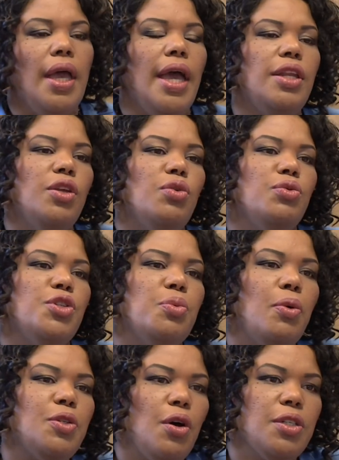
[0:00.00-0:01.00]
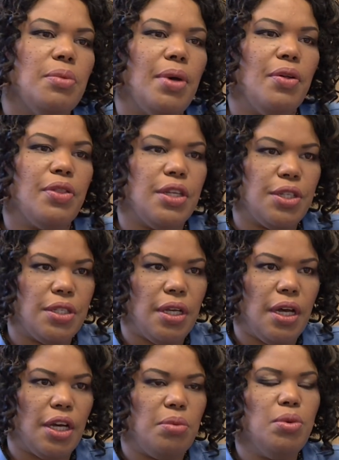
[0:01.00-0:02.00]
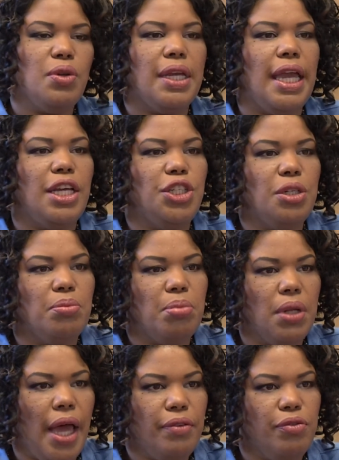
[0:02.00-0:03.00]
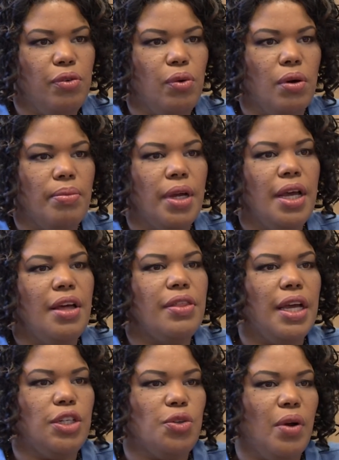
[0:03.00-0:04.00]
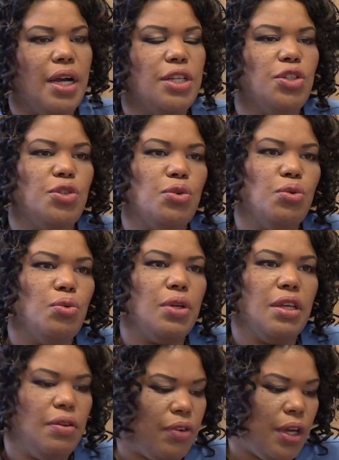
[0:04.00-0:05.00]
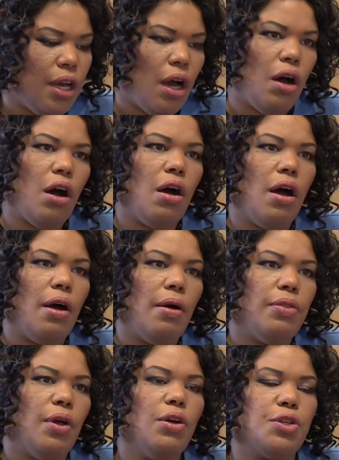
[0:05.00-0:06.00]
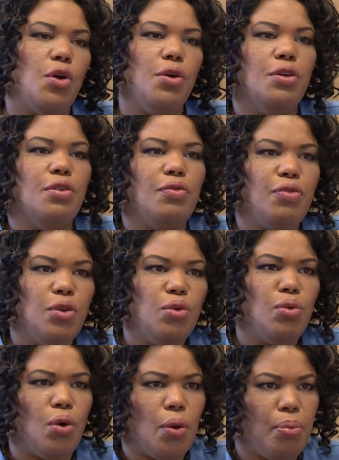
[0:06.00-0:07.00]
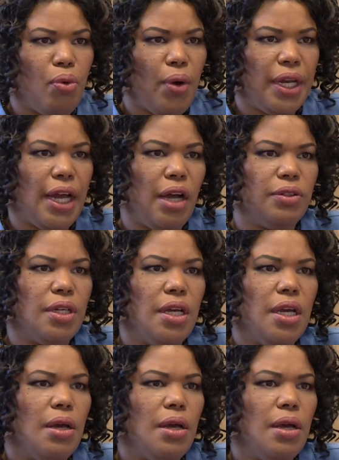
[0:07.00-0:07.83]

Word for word: And you talked about this communication platform that tries to give the alternative view or point out,